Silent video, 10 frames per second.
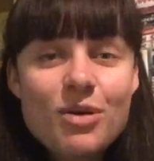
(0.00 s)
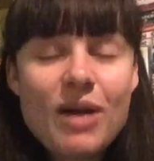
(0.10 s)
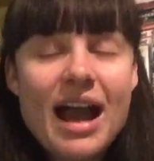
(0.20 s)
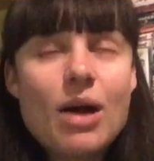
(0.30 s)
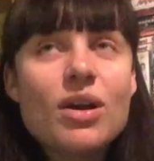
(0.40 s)

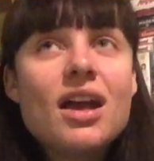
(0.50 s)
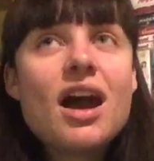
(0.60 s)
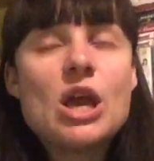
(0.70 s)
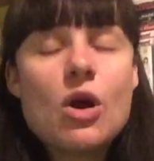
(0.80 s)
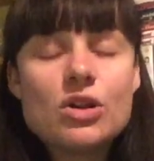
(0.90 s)
Wow,
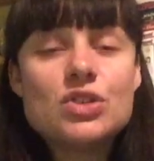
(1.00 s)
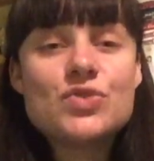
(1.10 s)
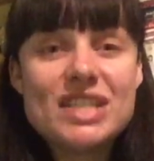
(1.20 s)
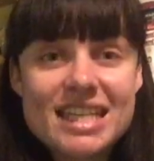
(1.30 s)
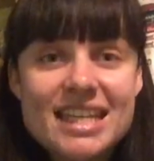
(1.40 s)
beyond
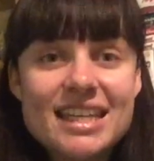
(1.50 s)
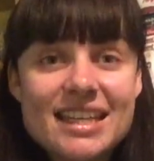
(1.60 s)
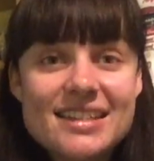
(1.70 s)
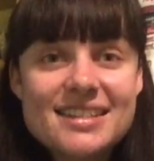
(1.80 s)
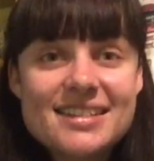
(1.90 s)

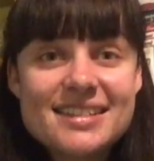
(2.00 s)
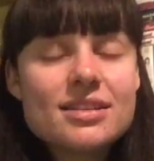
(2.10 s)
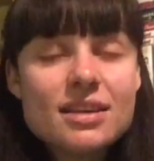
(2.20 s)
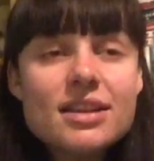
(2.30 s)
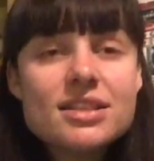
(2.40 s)
ridiculous.
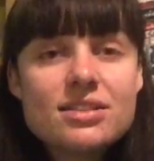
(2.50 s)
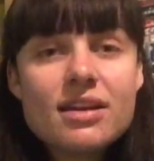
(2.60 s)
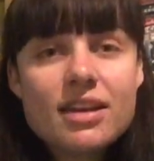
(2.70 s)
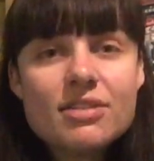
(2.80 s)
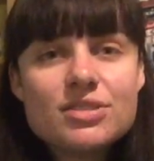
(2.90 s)
Because I only
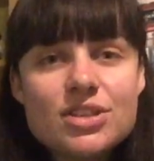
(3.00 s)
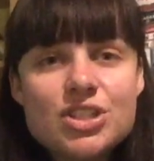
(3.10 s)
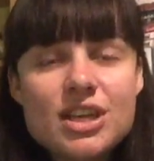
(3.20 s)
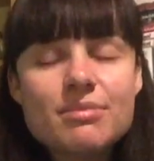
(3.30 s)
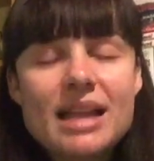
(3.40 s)
started going to the
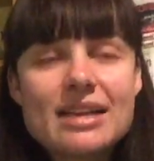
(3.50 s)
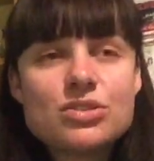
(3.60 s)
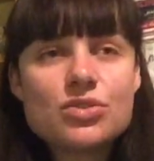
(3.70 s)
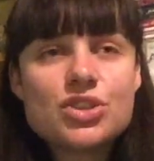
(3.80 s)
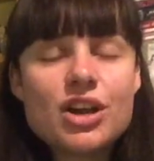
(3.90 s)
gym
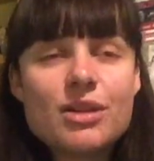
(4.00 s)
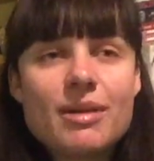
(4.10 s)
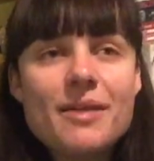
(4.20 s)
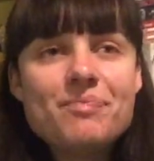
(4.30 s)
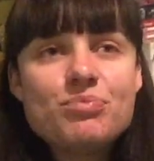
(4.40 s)
last October.